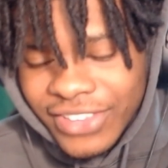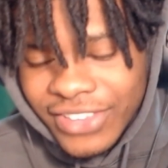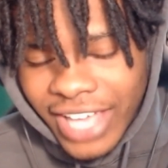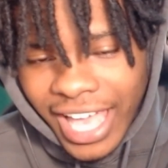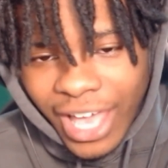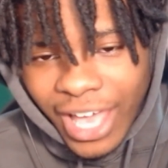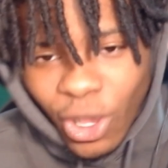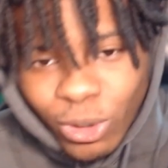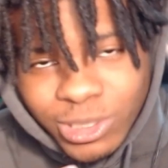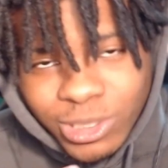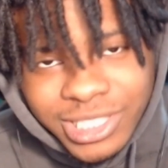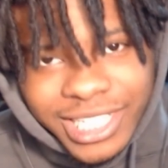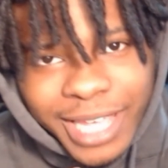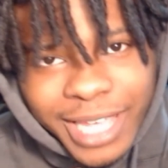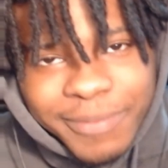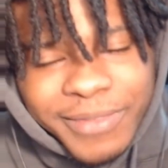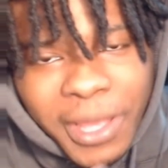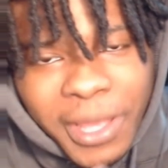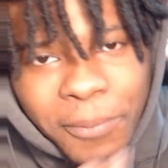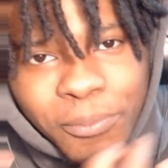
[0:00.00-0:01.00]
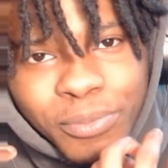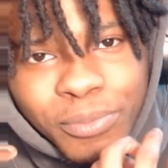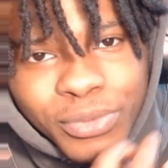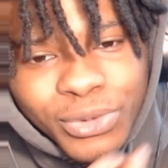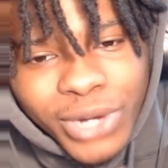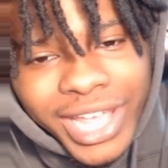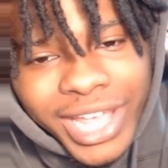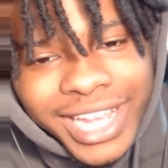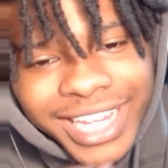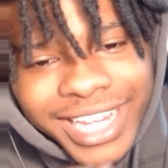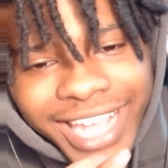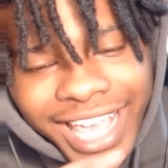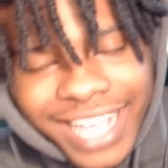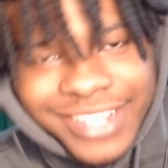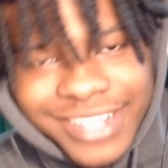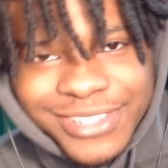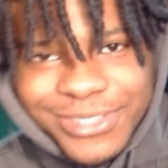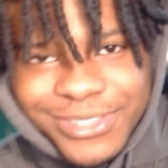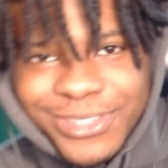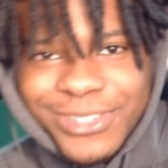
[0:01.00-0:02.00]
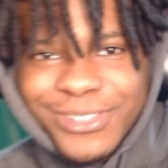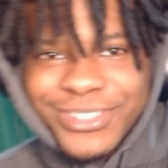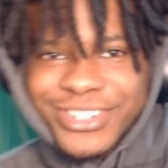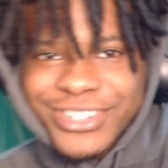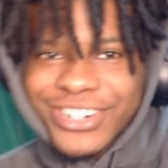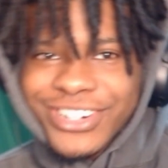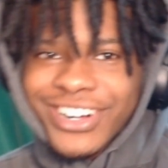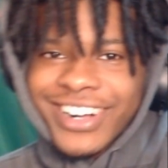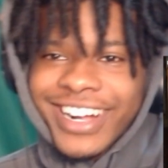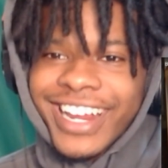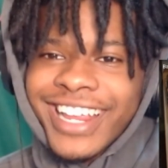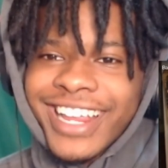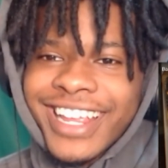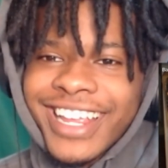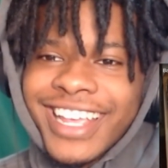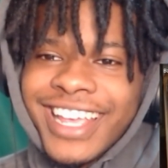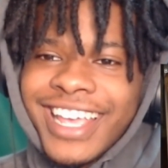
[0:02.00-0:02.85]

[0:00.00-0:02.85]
the hellscape that bred cancel culture, alright?